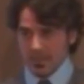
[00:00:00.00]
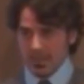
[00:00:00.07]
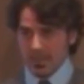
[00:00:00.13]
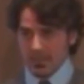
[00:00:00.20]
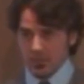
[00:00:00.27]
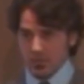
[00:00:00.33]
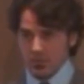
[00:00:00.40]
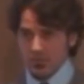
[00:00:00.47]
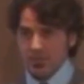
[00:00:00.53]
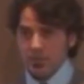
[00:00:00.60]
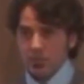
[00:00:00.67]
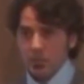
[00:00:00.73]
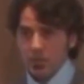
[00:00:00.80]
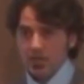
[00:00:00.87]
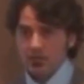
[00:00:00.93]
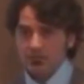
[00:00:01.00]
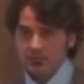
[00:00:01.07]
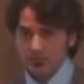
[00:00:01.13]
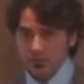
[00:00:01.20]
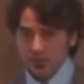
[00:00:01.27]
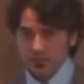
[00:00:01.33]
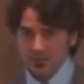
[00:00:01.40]
At only
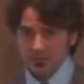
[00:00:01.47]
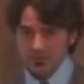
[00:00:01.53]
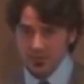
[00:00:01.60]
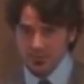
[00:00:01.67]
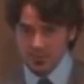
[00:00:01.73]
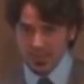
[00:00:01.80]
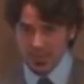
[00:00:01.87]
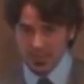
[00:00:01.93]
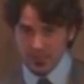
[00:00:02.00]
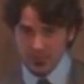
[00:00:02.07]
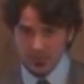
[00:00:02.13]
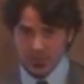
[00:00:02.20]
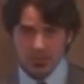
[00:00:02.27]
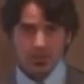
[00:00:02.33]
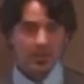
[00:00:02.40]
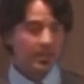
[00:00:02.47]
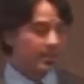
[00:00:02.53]
1/4 the power.